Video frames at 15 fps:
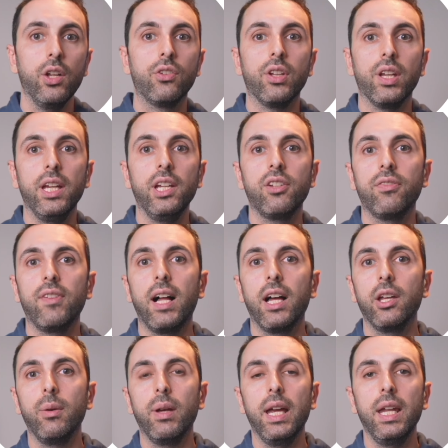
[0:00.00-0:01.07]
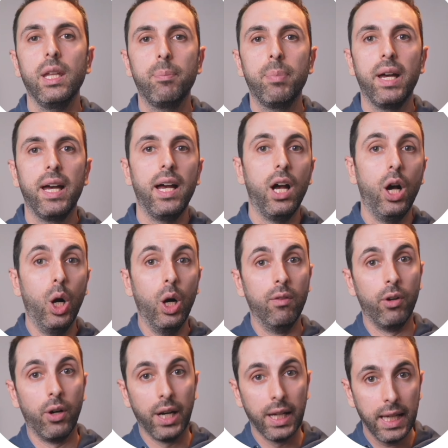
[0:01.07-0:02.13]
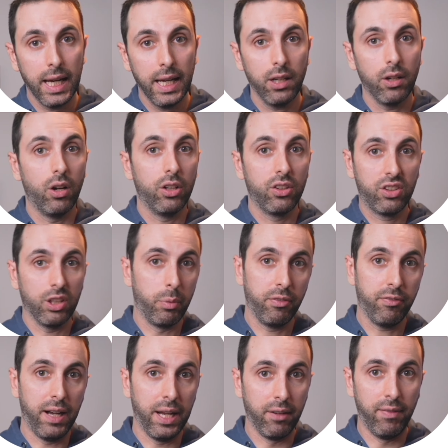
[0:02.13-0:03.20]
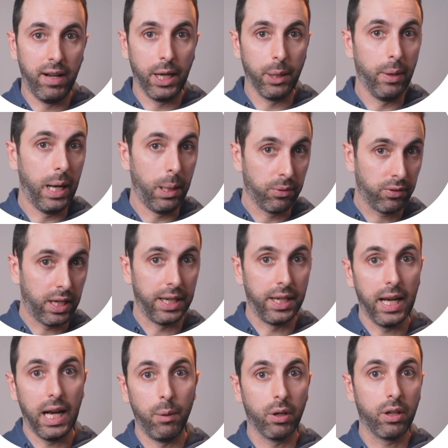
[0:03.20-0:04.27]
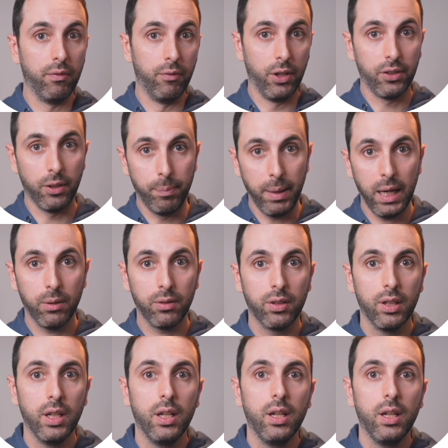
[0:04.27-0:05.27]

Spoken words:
to each value in the pair over and again until we find a value outside our converted bounds.